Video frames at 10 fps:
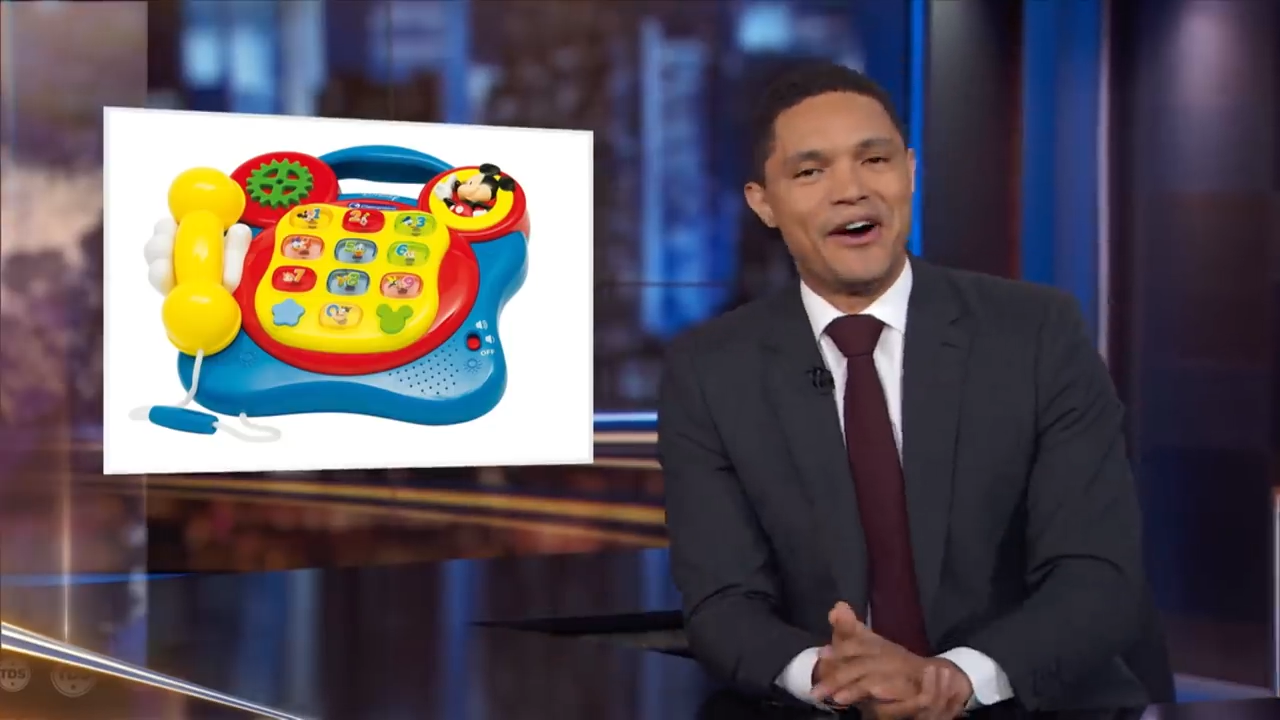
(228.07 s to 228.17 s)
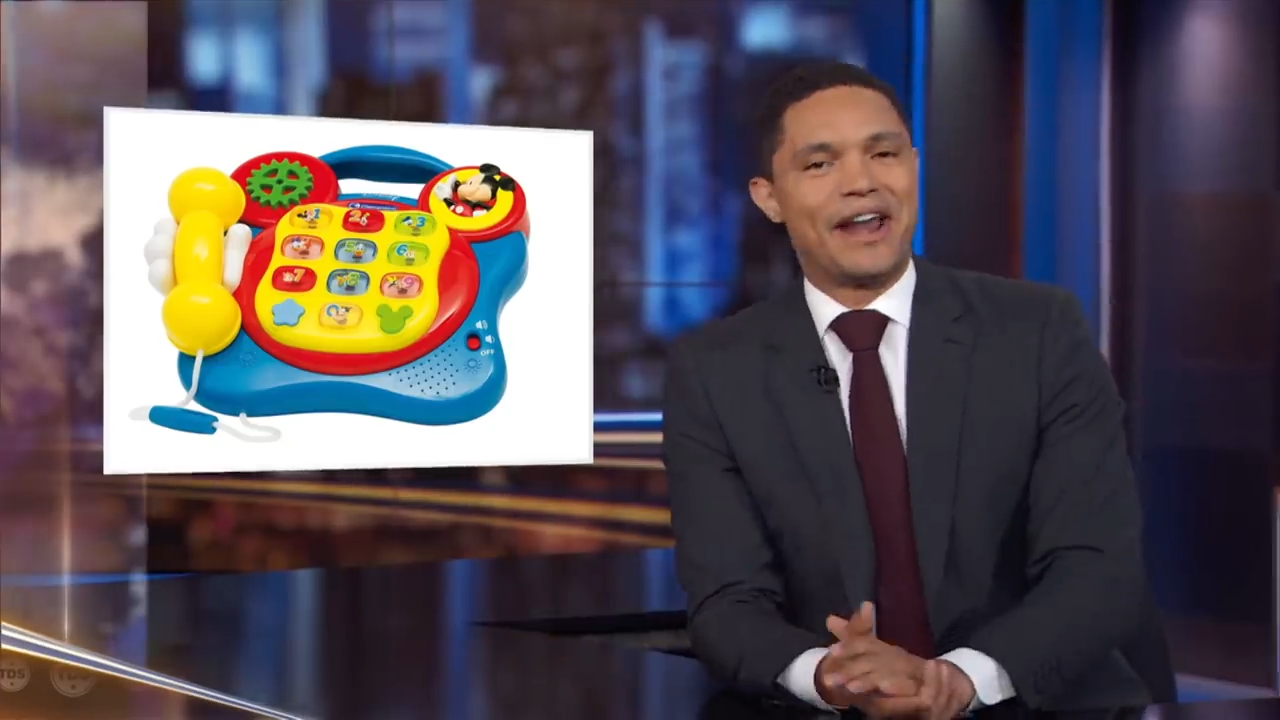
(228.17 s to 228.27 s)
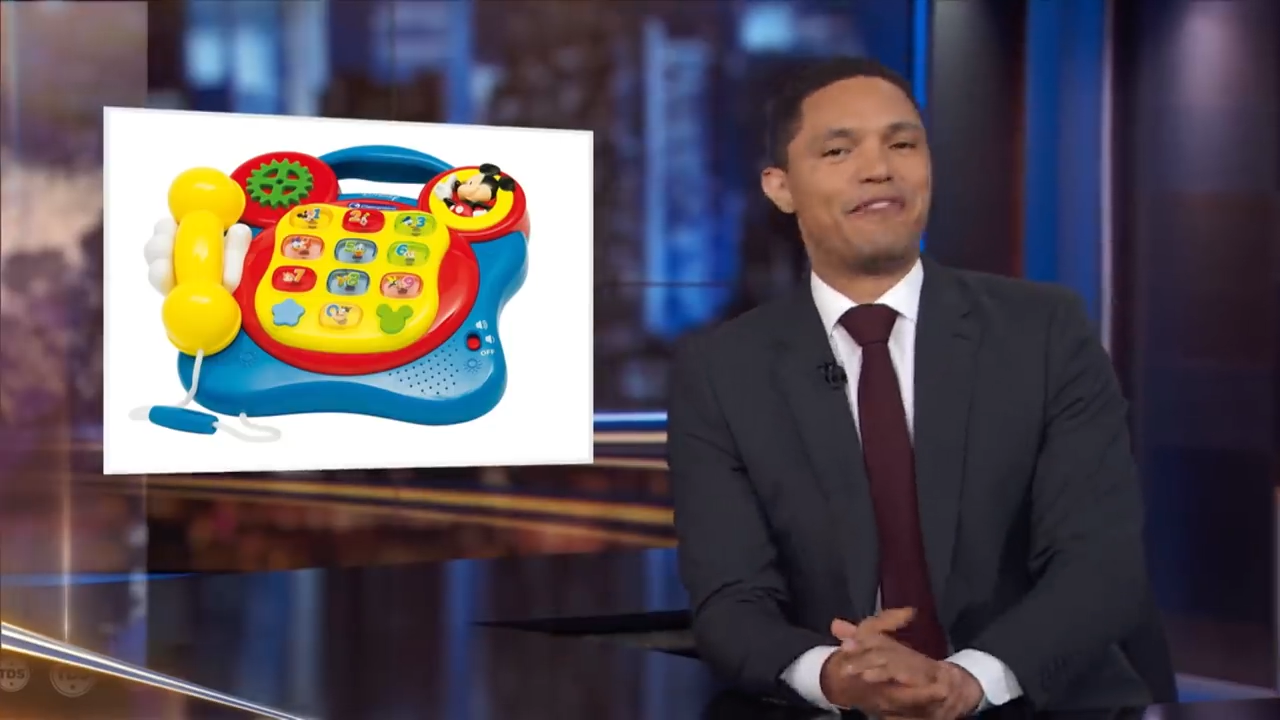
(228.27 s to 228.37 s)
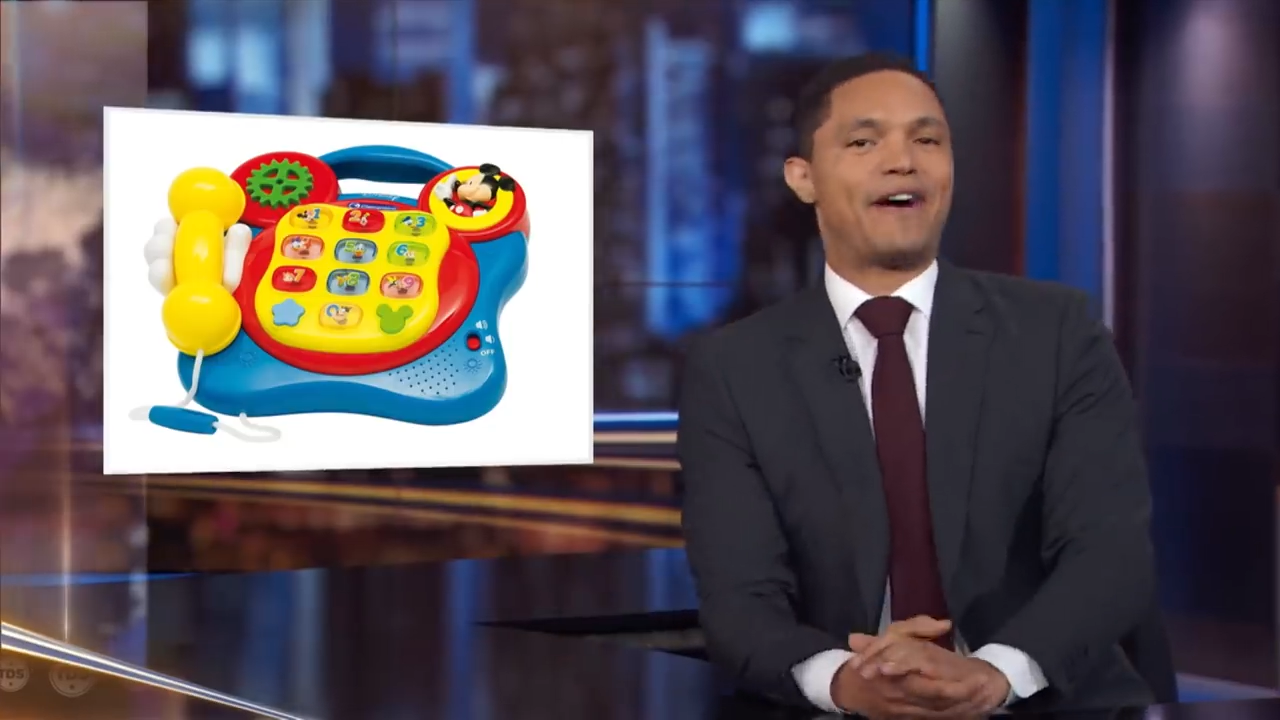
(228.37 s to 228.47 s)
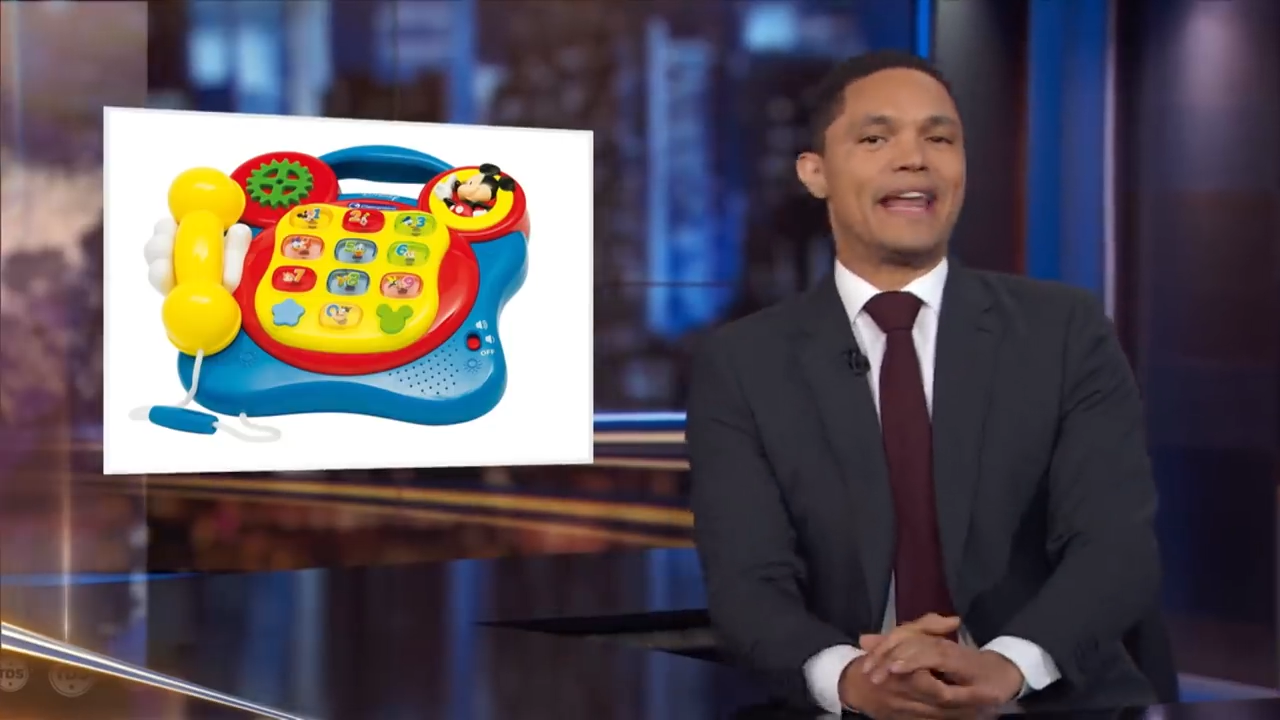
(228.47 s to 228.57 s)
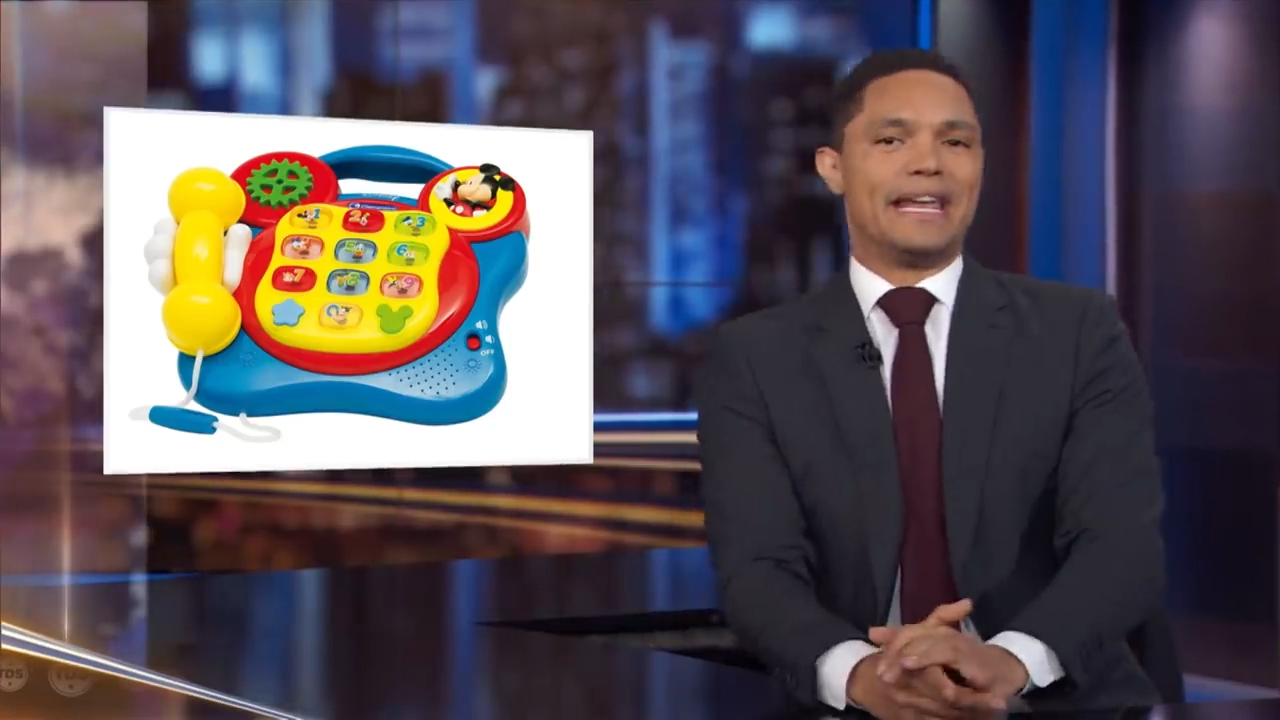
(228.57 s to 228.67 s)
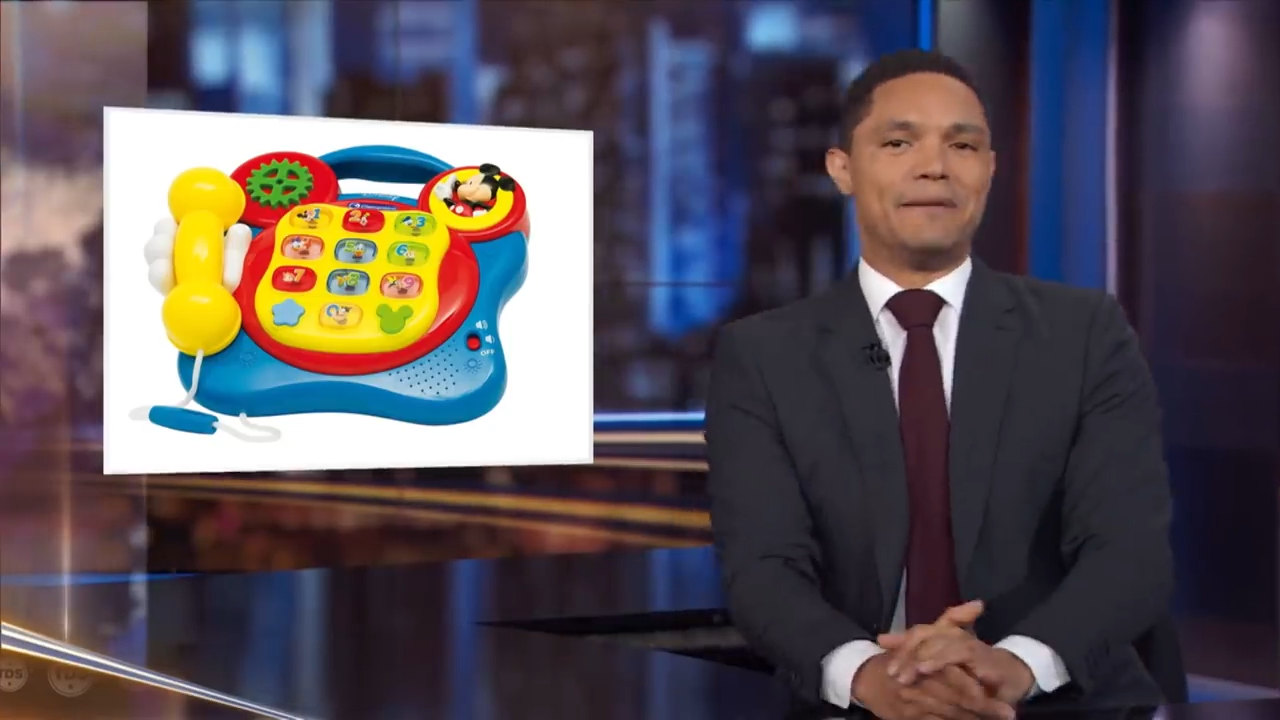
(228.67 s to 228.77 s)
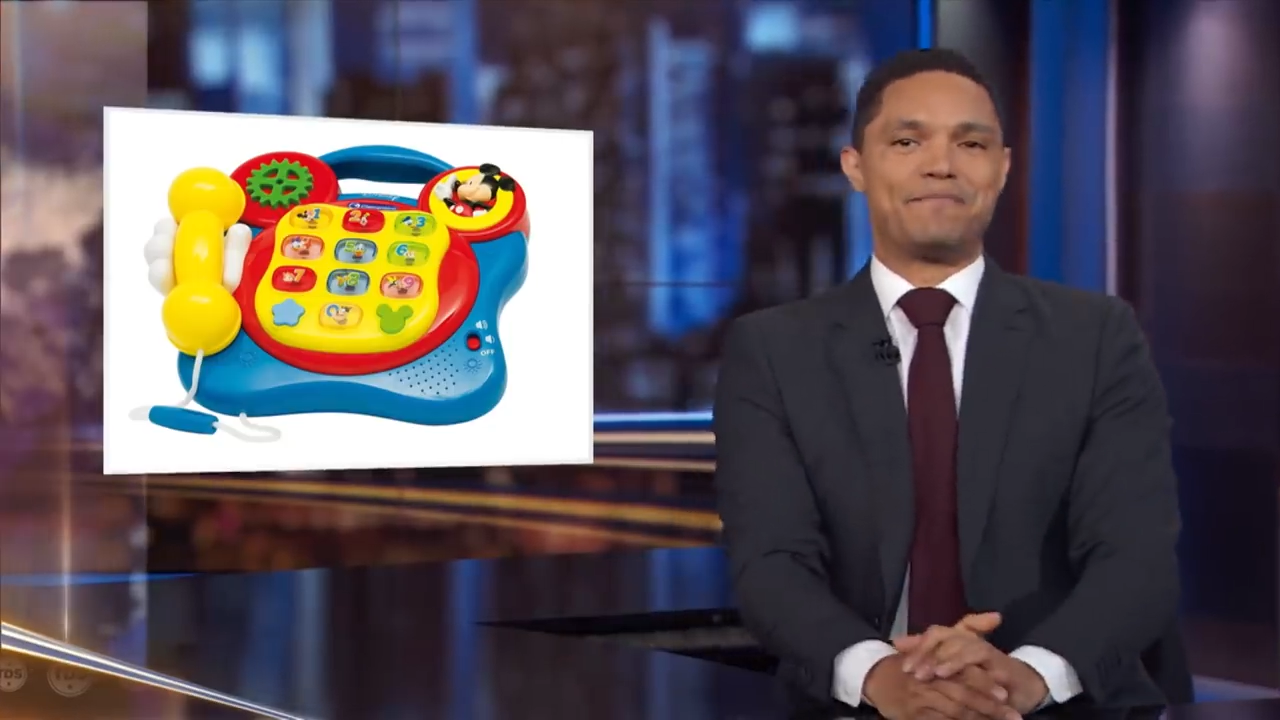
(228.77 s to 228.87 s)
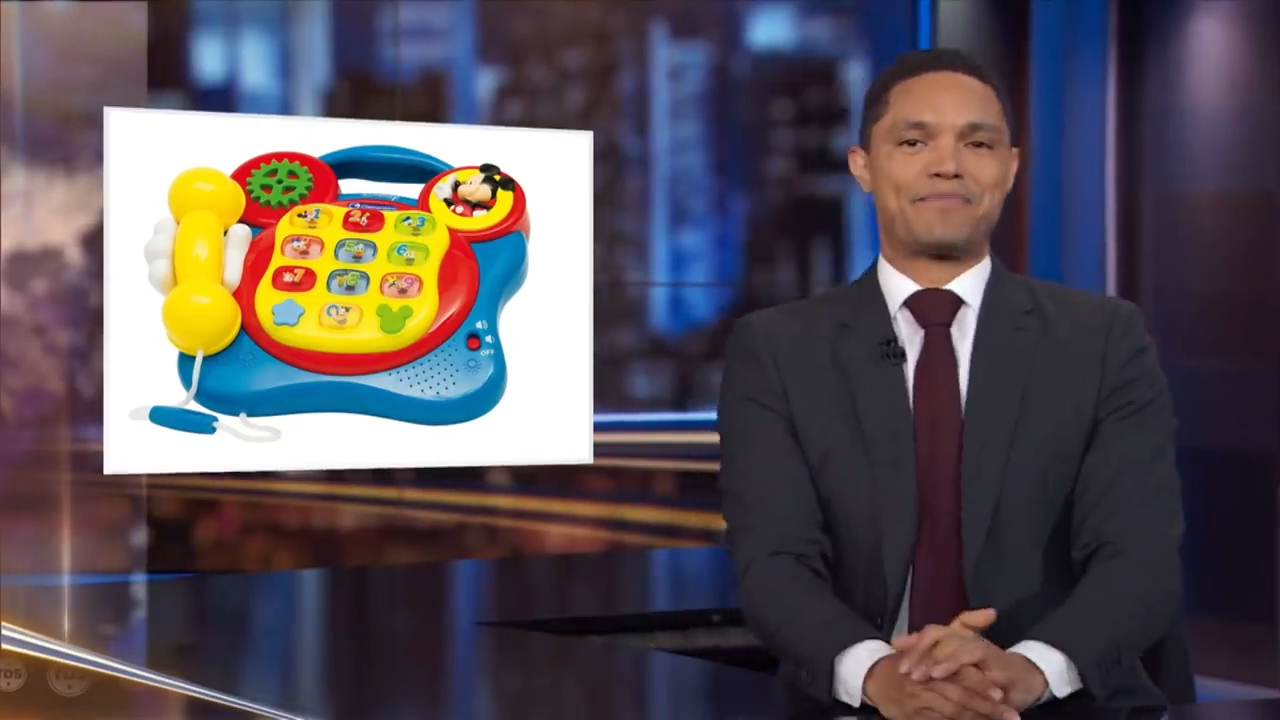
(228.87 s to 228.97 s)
All right, and finally,